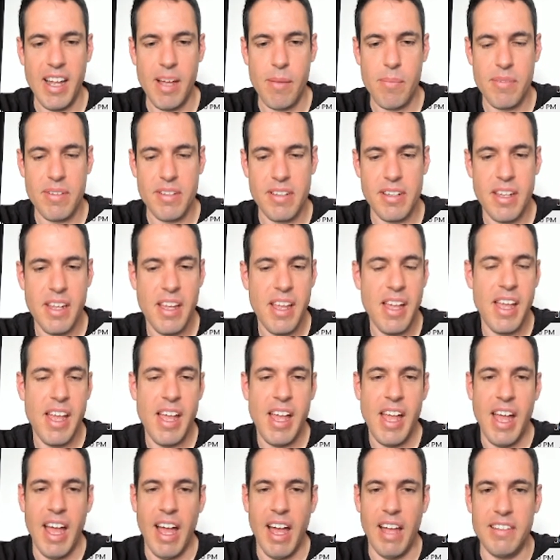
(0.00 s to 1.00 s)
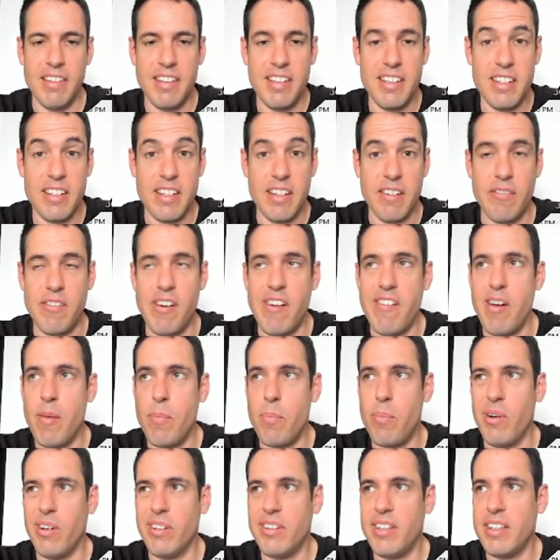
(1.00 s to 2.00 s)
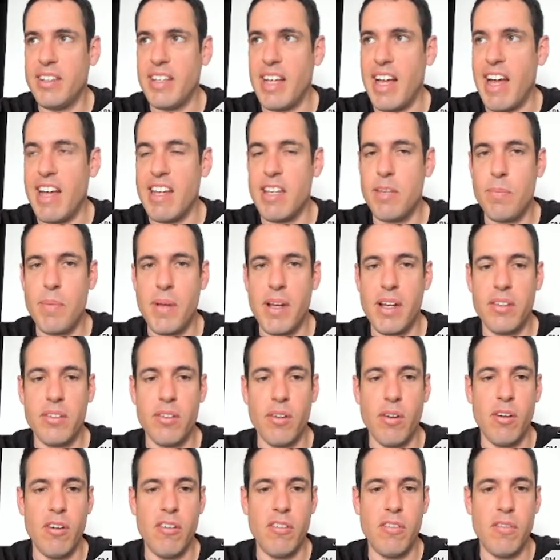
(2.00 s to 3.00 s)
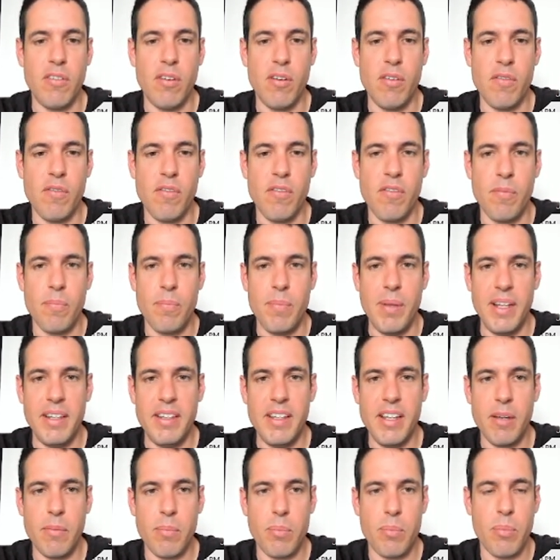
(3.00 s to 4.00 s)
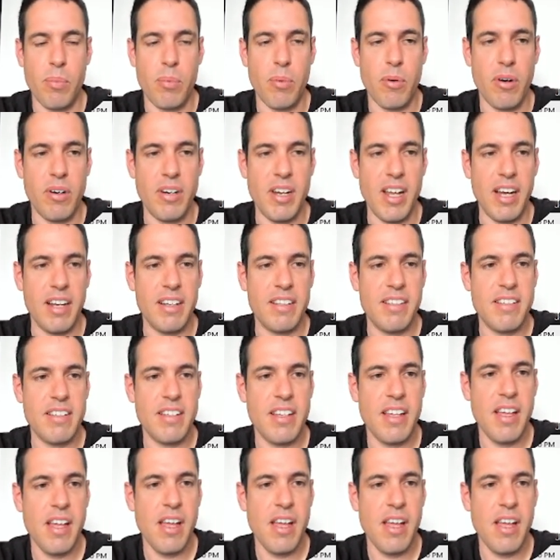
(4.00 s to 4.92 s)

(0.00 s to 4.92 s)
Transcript: L Ms. And this is a very important aspect of, of building products